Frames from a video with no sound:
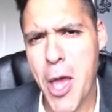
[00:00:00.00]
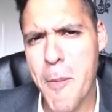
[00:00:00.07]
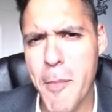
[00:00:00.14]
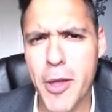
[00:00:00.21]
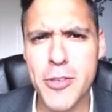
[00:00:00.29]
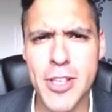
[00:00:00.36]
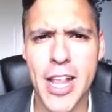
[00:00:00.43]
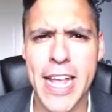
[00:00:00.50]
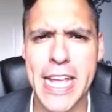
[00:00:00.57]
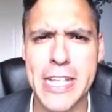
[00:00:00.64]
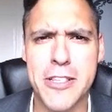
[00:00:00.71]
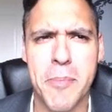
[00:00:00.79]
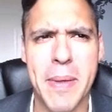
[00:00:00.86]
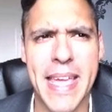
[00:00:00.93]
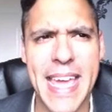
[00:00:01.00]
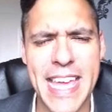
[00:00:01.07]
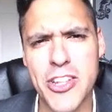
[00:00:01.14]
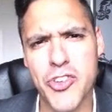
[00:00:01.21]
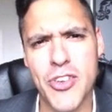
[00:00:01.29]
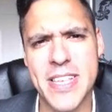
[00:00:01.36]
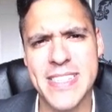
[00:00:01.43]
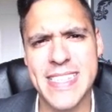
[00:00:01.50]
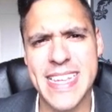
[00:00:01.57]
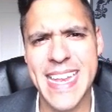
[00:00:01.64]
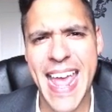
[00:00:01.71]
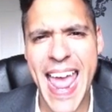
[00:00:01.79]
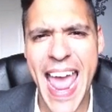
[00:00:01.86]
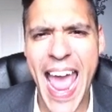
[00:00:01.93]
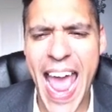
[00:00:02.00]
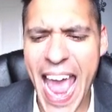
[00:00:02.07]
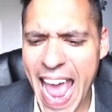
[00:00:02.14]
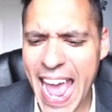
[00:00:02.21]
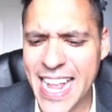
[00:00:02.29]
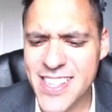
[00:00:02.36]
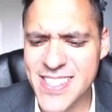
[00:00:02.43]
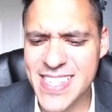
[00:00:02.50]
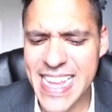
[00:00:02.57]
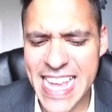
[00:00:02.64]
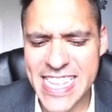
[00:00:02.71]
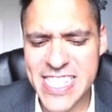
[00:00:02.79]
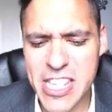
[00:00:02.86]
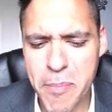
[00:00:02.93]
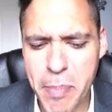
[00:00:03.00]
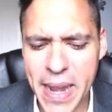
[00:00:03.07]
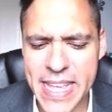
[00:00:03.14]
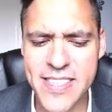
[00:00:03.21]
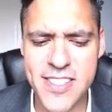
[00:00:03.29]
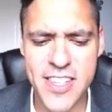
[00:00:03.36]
most likely to be interested, ads is the place